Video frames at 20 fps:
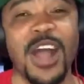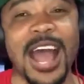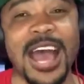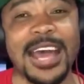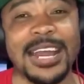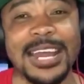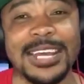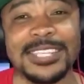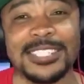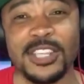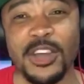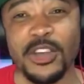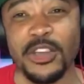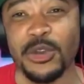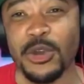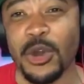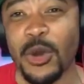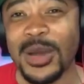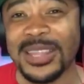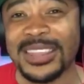Friday, so
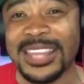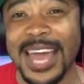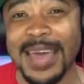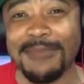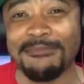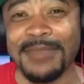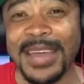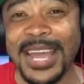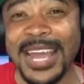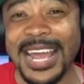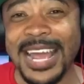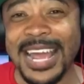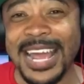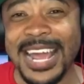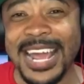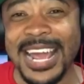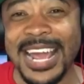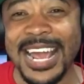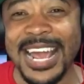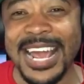you know what that
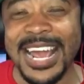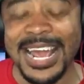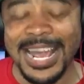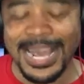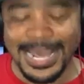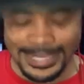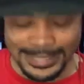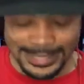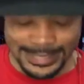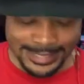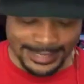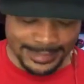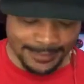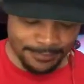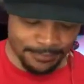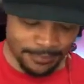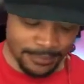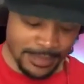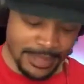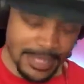
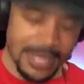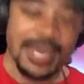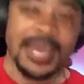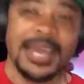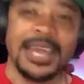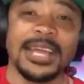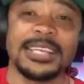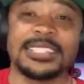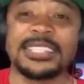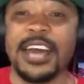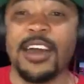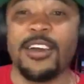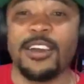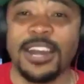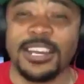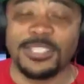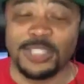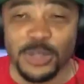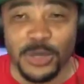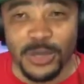means. It's
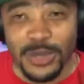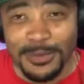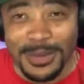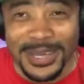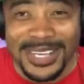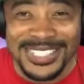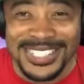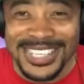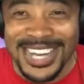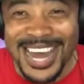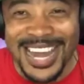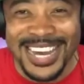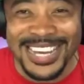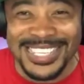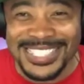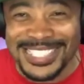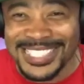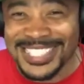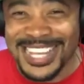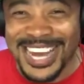Saturday Junior because a lot
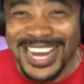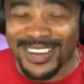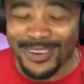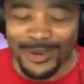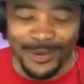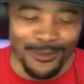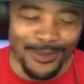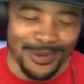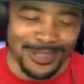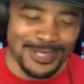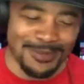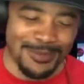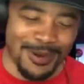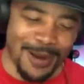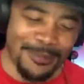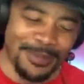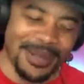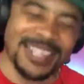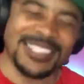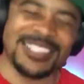of hustlers got to go to work
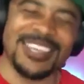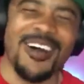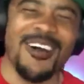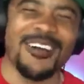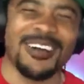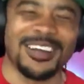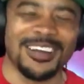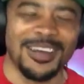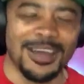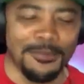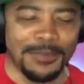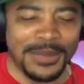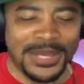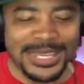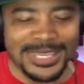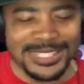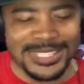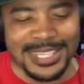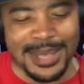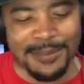tomorrow. But it's all good
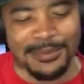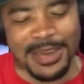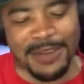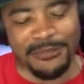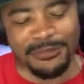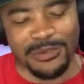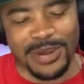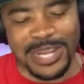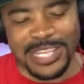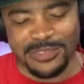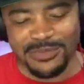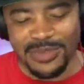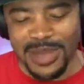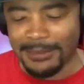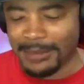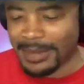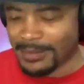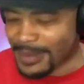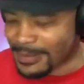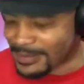because some of your friends,
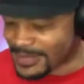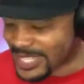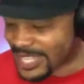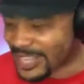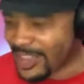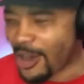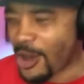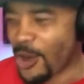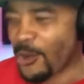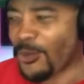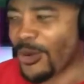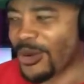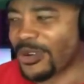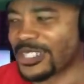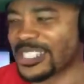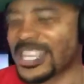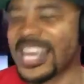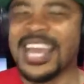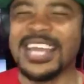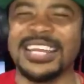family members, and
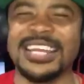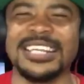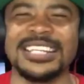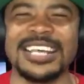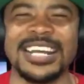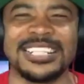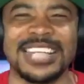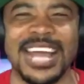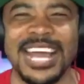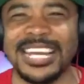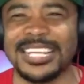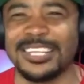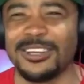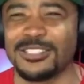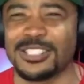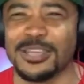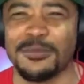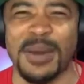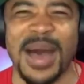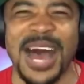co-workers need their daily
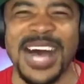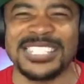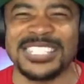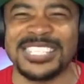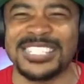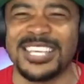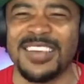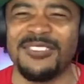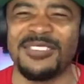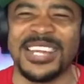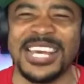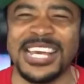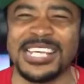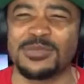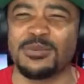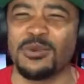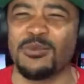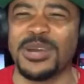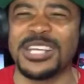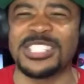dose of positivity,
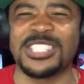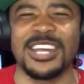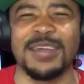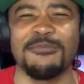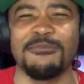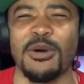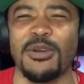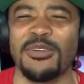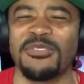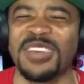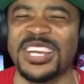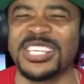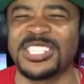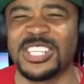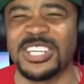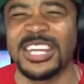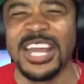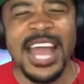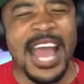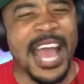inspiration, and
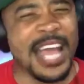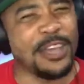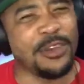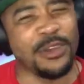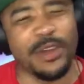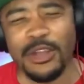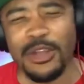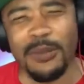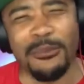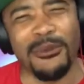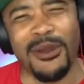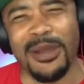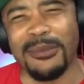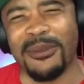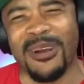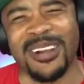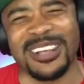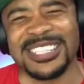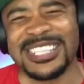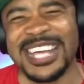motivation. And you know your
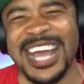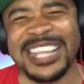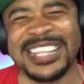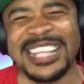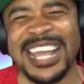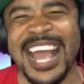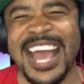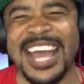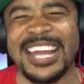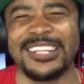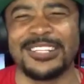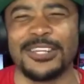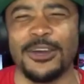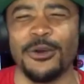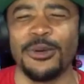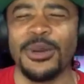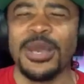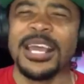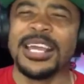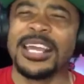boy Markiss got the
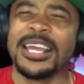antidote.